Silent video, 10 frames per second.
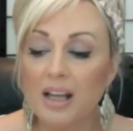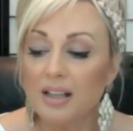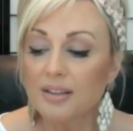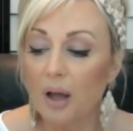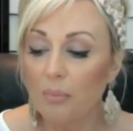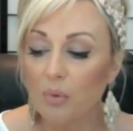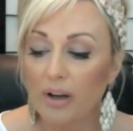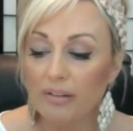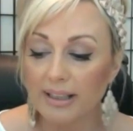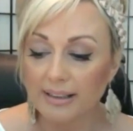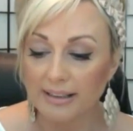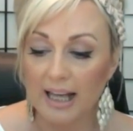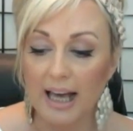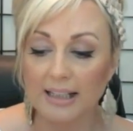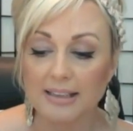So I'm wearing
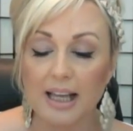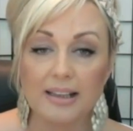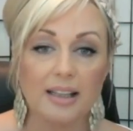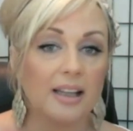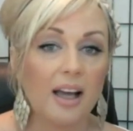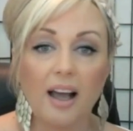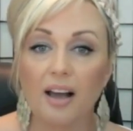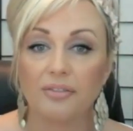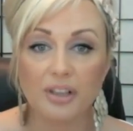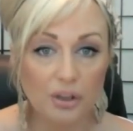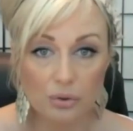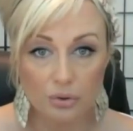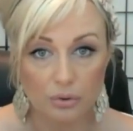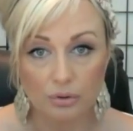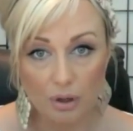that, and then I have the
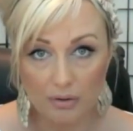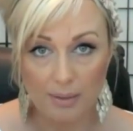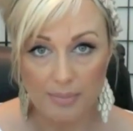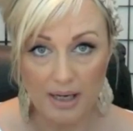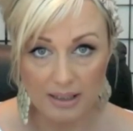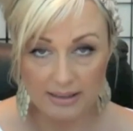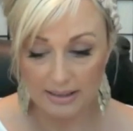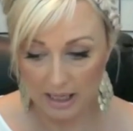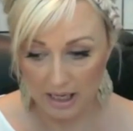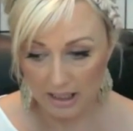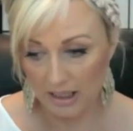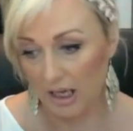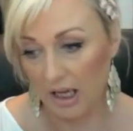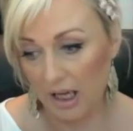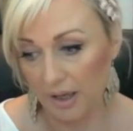usual Laura Mercier
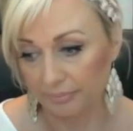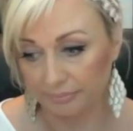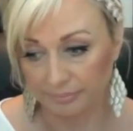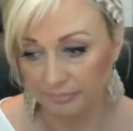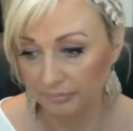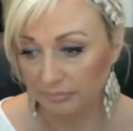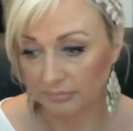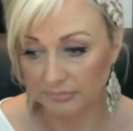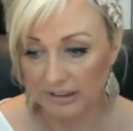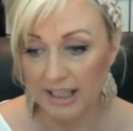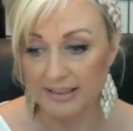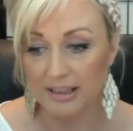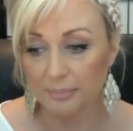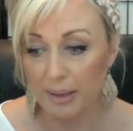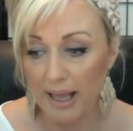um,
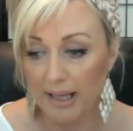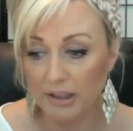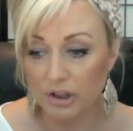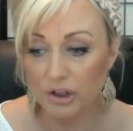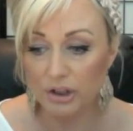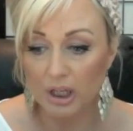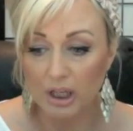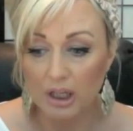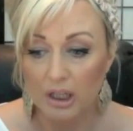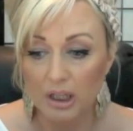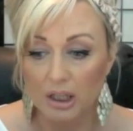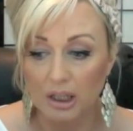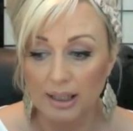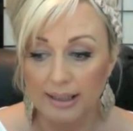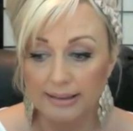Classic Beige.
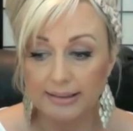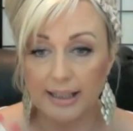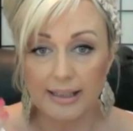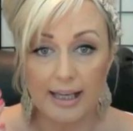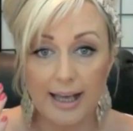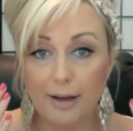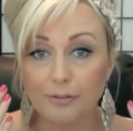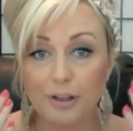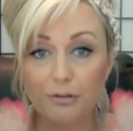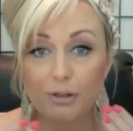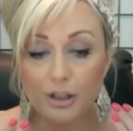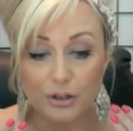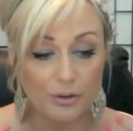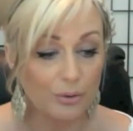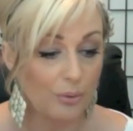Then I have the
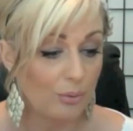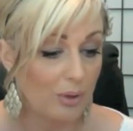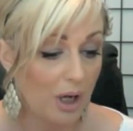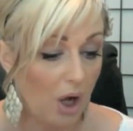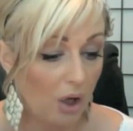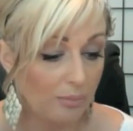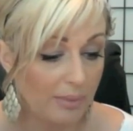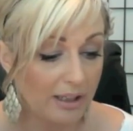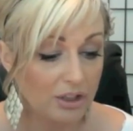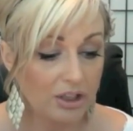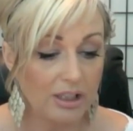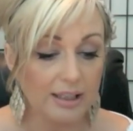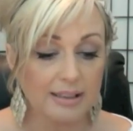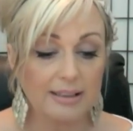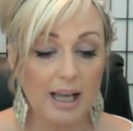Ritual. On my
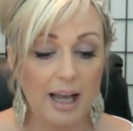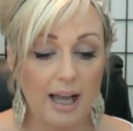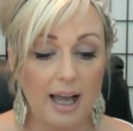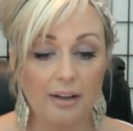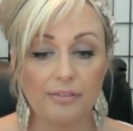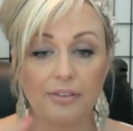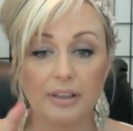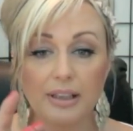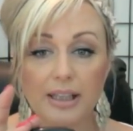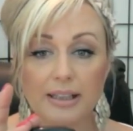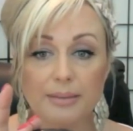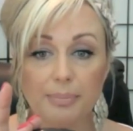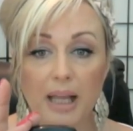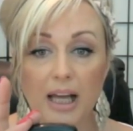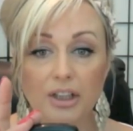cheeks I have N Y X
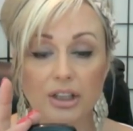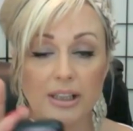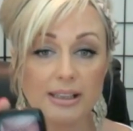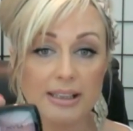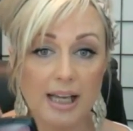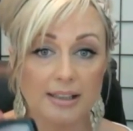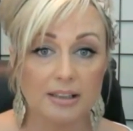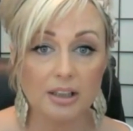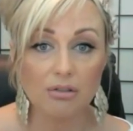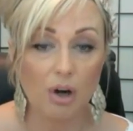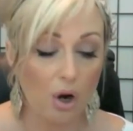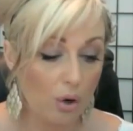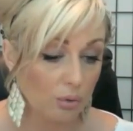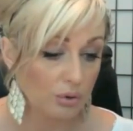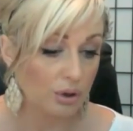Blush in Dusty
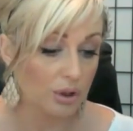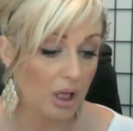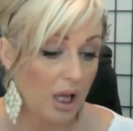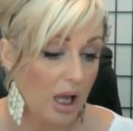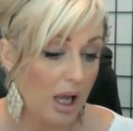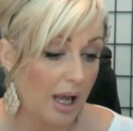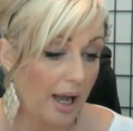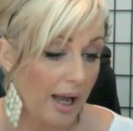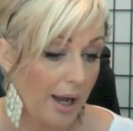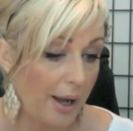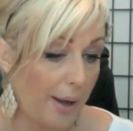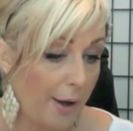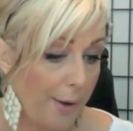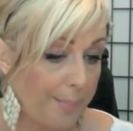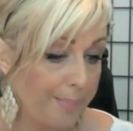Rose.
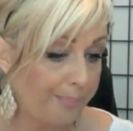Um,